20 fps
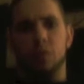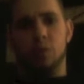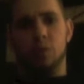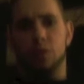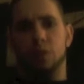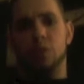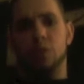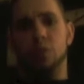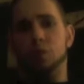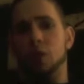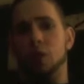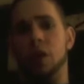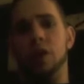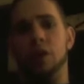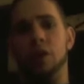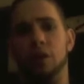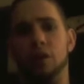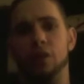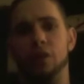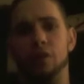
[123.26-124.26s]
or you've
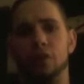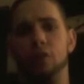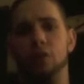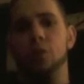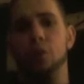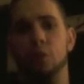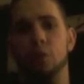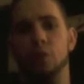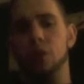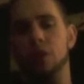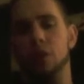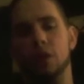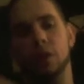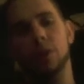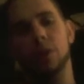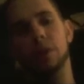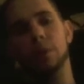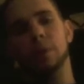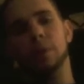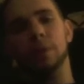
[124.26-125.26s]
hired under you,
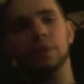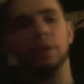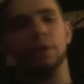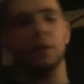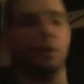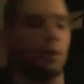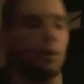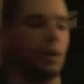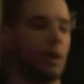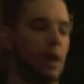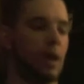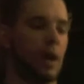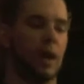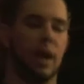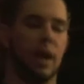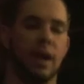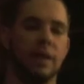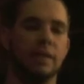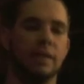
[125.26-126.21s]
I